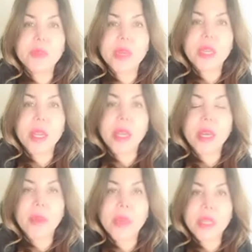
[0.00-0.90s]
but
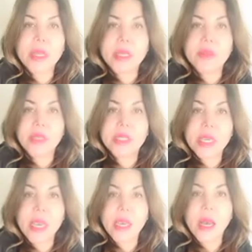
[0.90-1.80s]
at the end of the
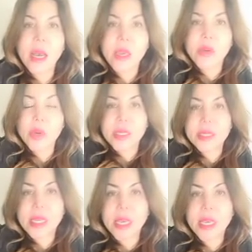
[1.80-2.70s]
day, I
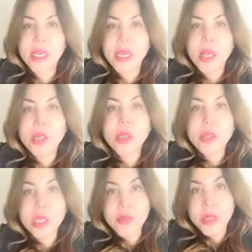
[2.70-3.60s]
was a
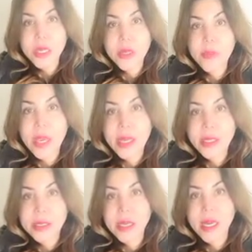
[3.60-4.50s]
low-level
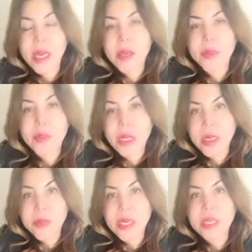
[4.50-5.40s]
inmate
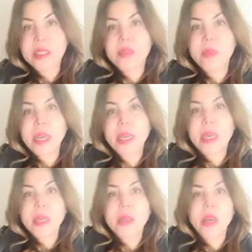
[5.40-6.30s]
because of my
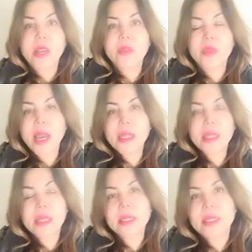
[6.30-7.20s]

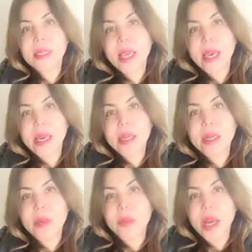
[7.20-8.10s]
nonviolence and
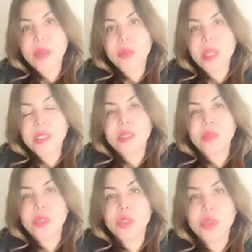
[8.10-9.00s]
my
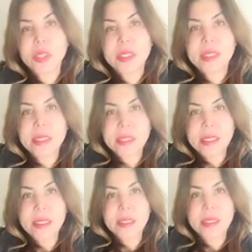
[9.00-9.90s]
relatively short
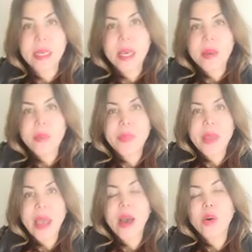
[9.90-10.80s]
sentence.
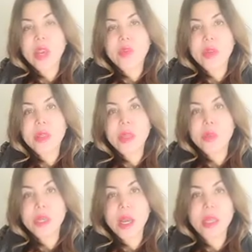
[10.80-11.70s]
However, they
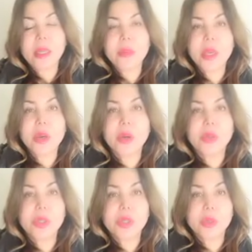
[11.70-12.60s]
would not let me go
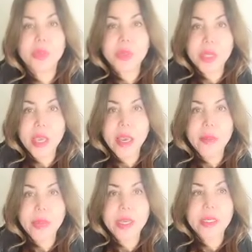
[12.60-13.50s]
to boot camp
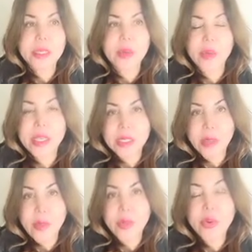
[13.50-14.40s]
because they raised
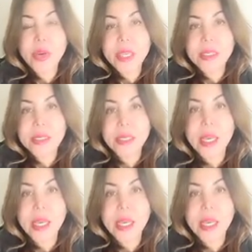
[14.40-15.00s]
my points.